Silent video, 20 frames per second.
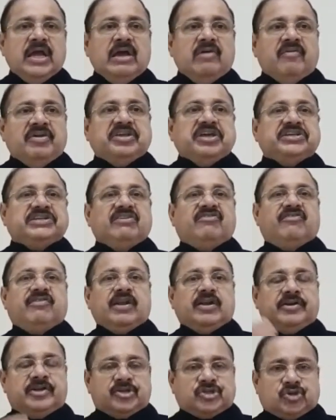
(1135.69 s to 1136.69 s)
which itself
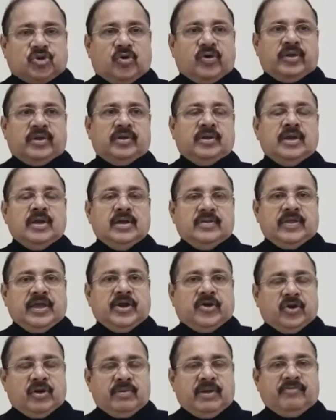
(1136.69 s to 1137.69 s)
will destroy the
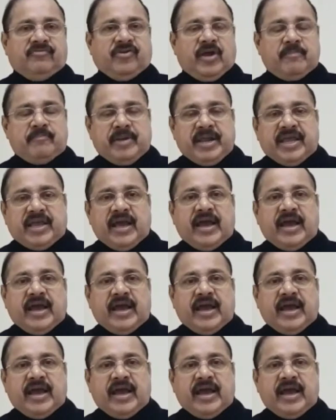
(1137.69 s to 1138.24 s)
economic fabric,